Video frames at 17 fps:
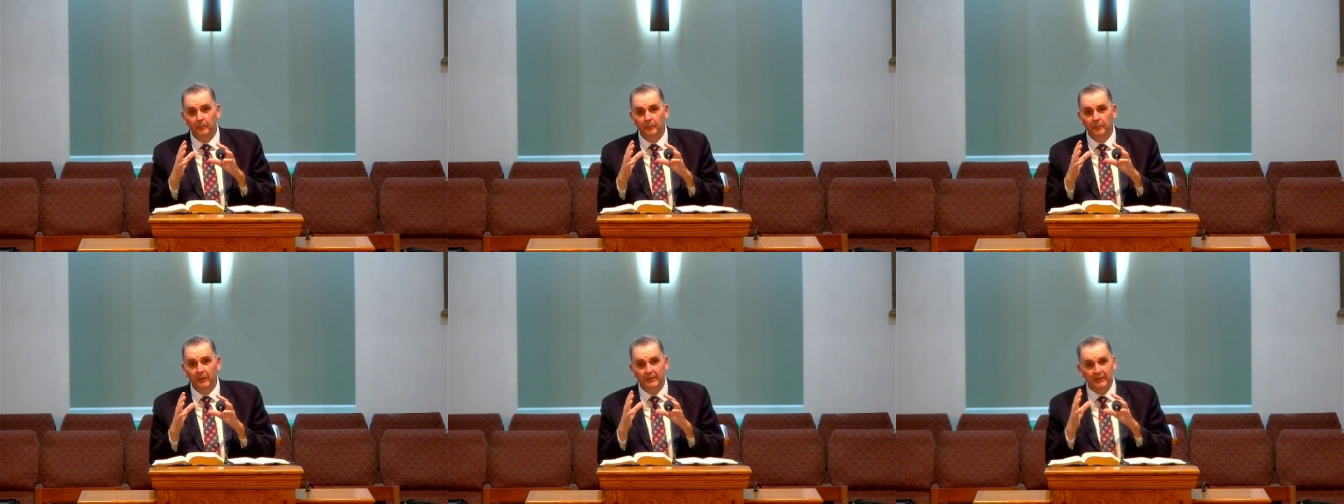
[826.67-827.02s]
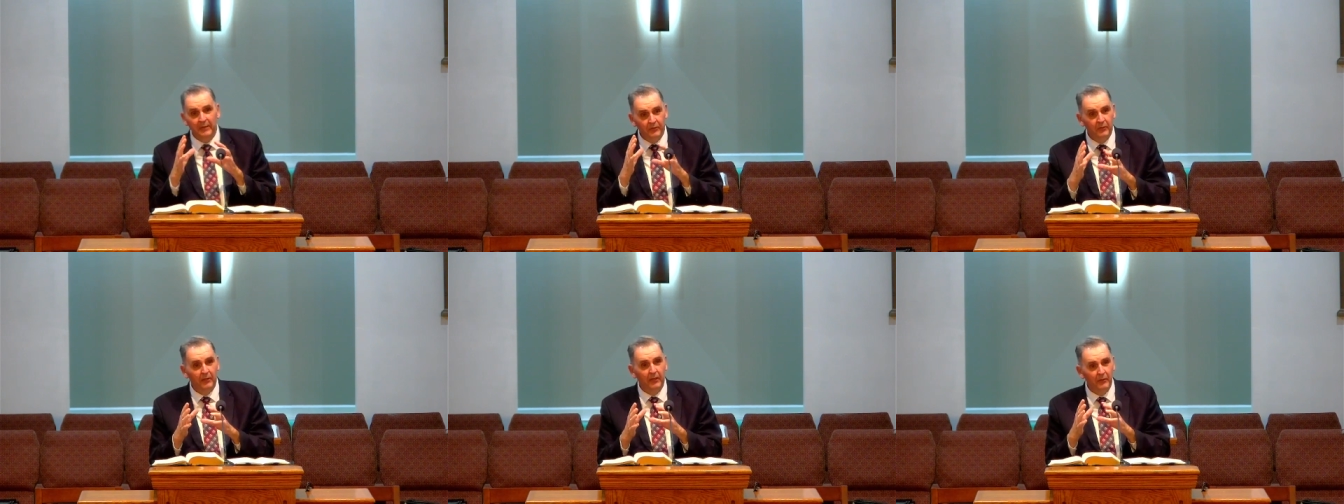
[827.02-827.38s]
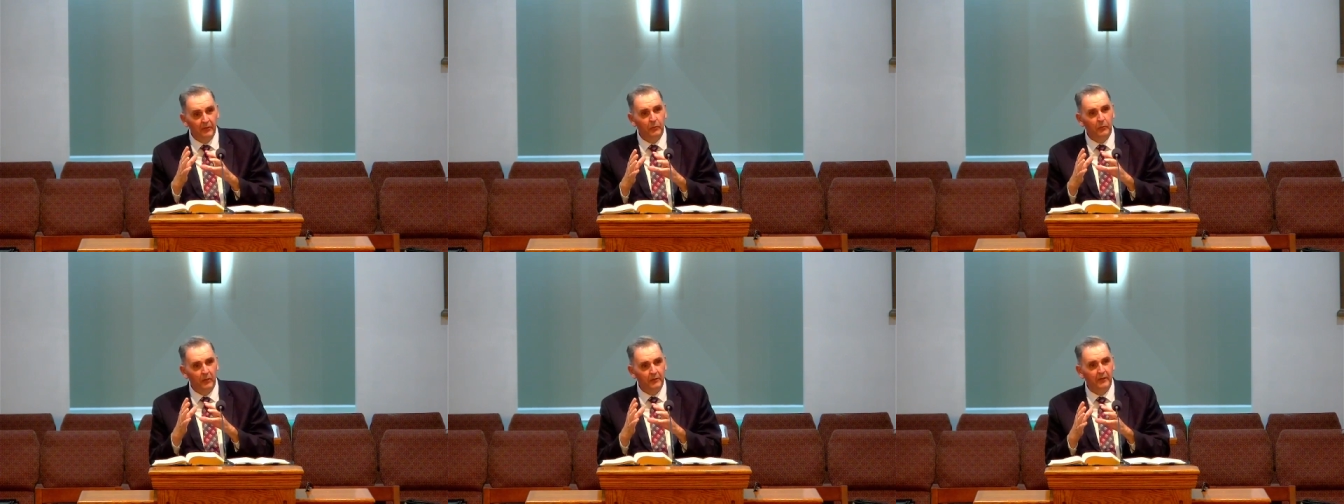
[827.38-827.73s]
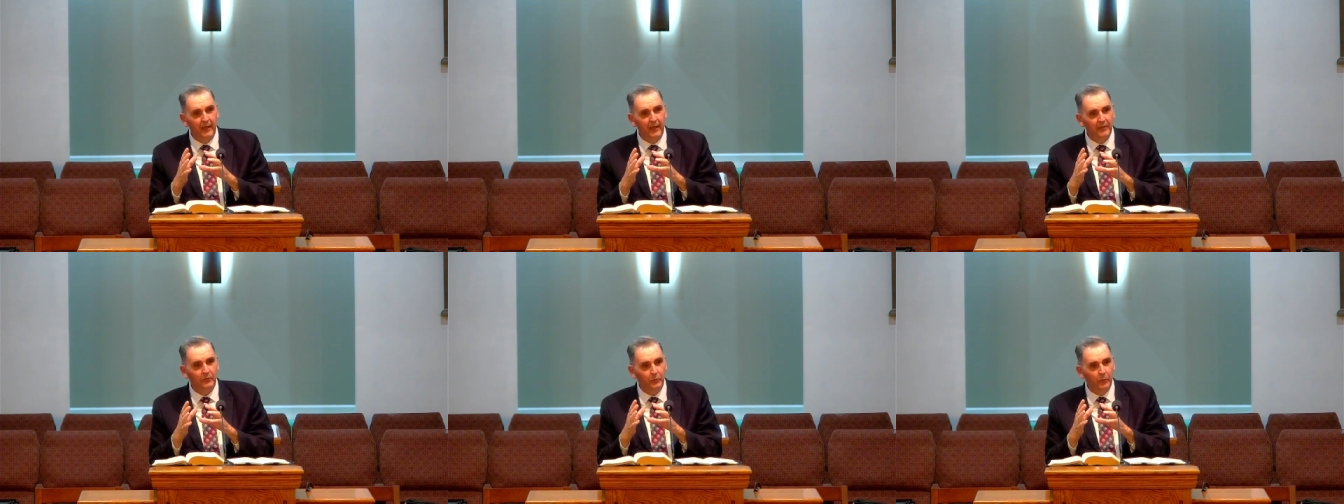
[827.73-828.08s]
but this, here's one
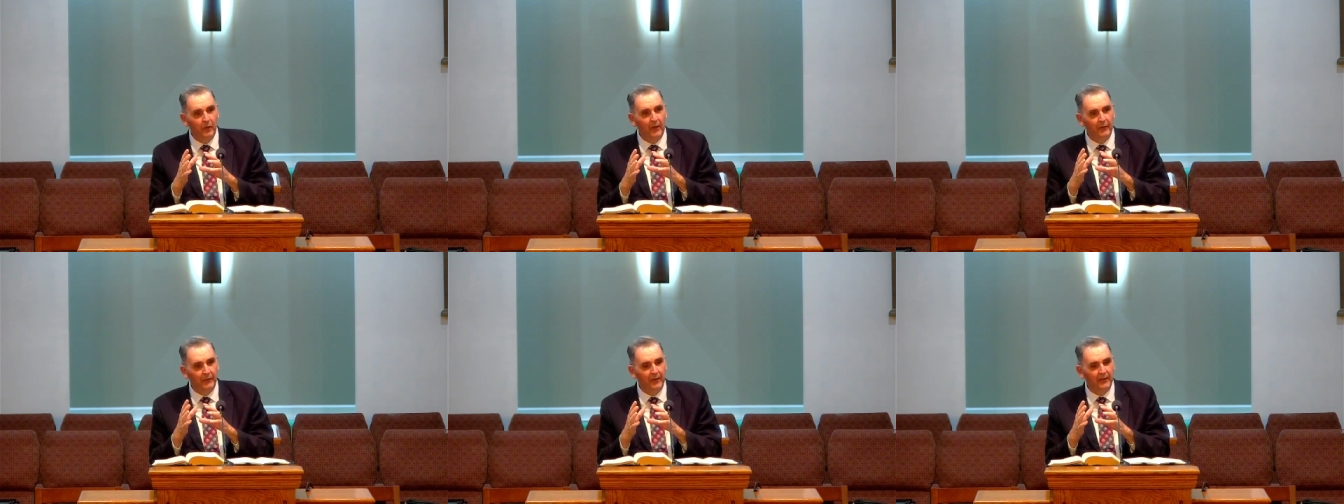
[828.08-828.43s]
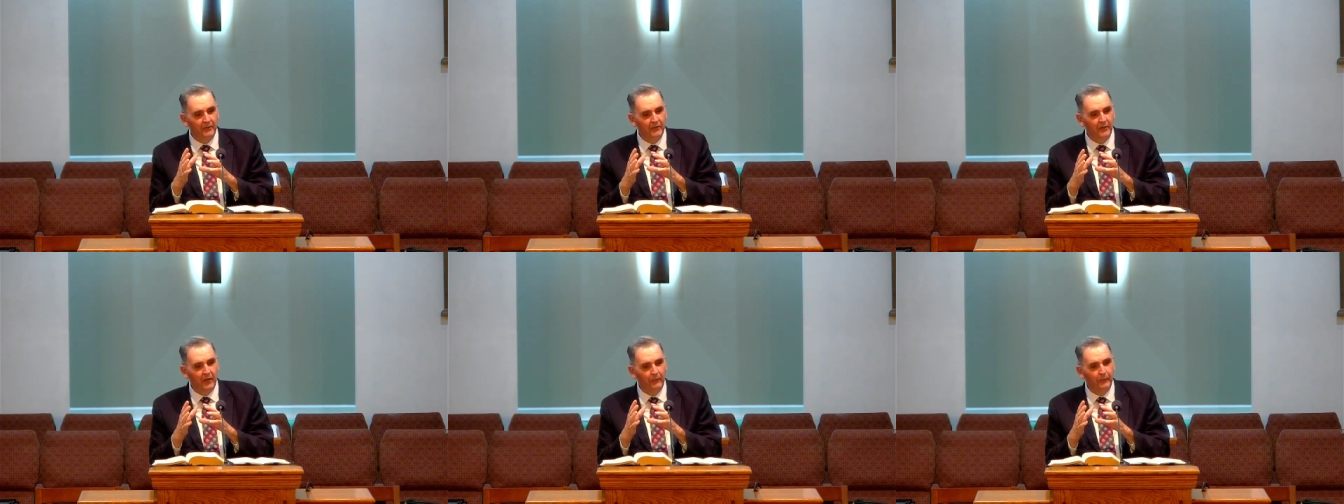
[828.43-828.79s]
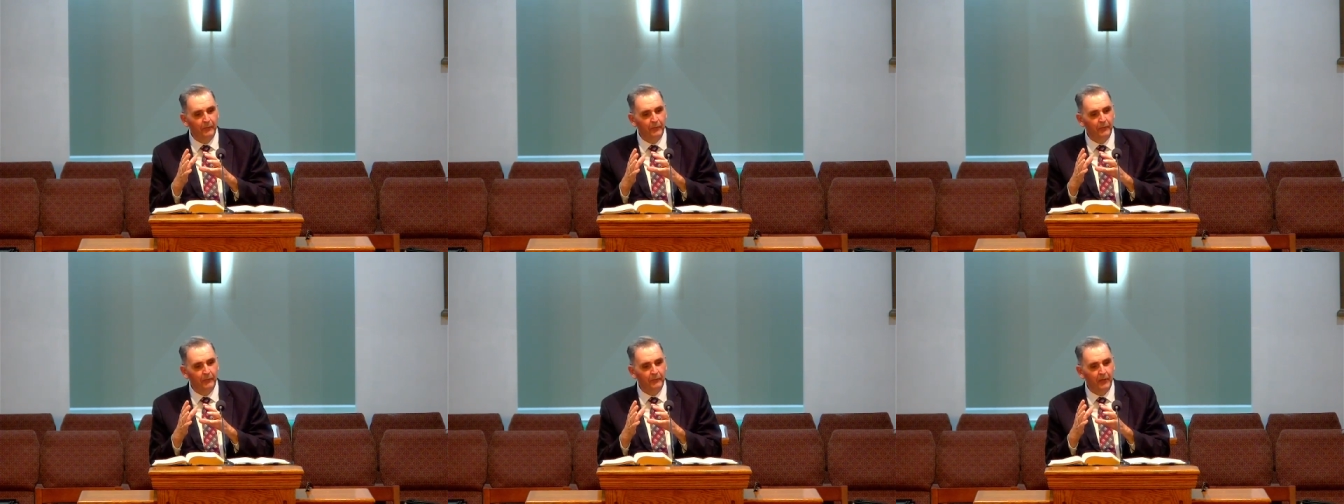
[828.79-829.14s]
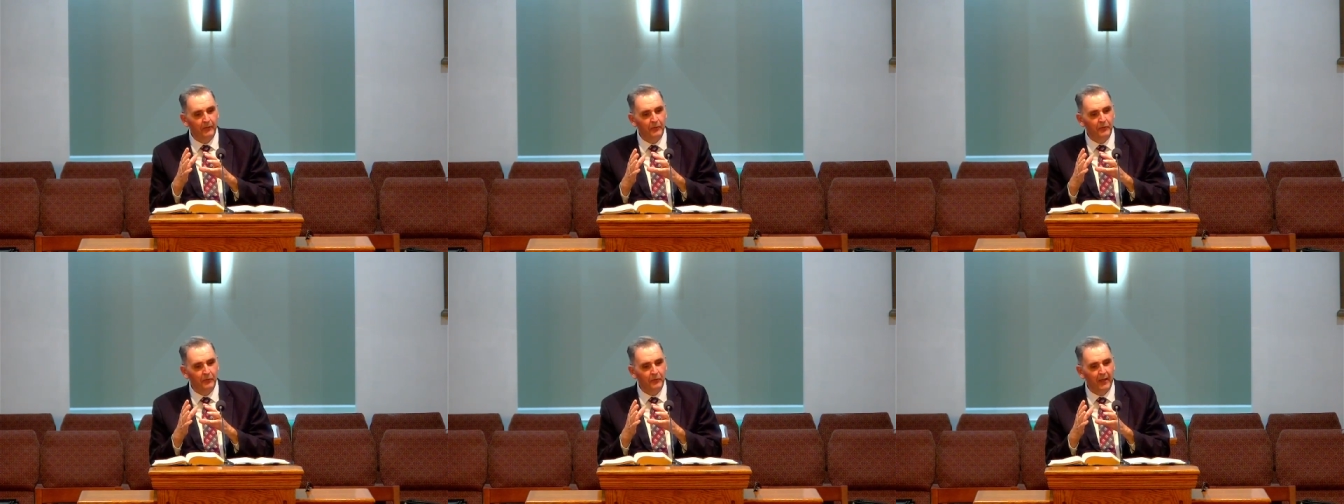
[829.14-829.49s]
case where I think it's helpful to
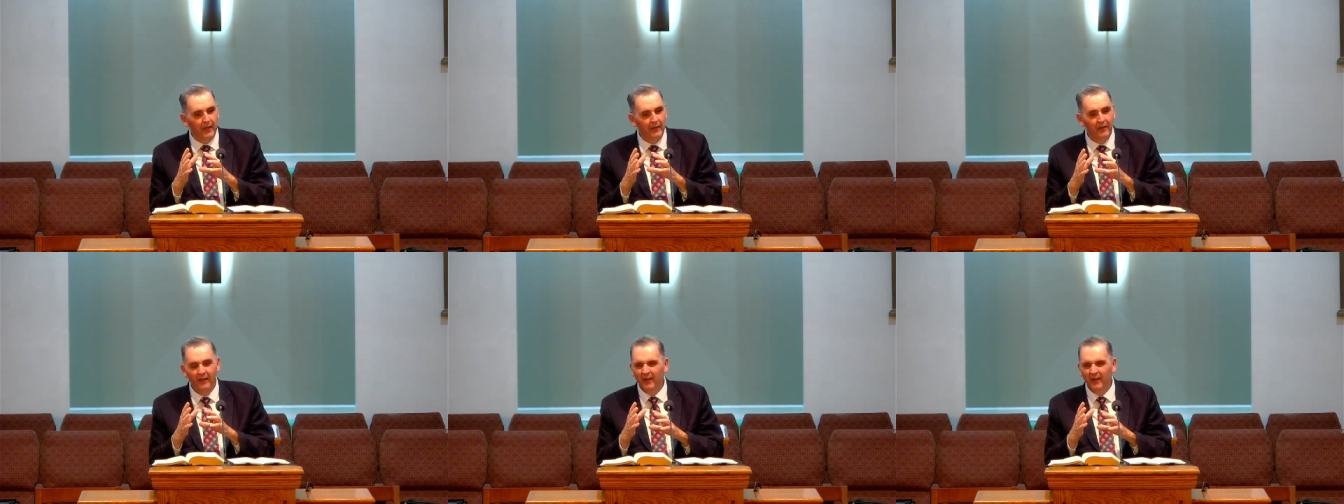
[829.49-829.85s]
understand.